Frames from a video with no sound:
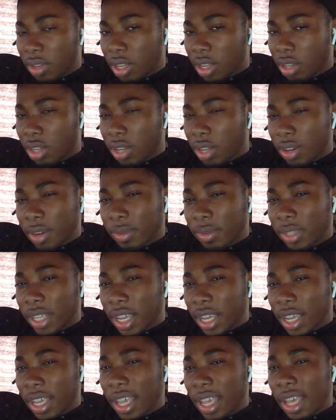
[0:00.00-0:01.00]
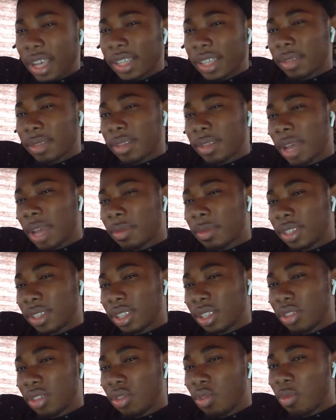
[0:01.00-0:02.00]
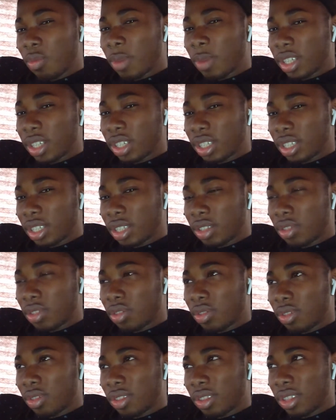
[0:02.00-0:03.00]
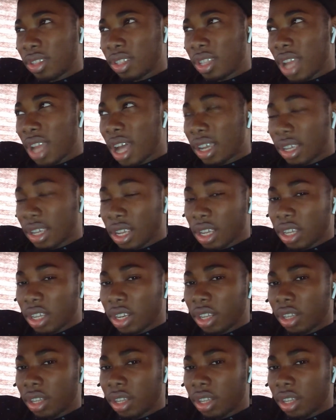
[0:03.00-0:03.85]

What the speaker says: You know what I'm saying? Because sometimes too much is not good.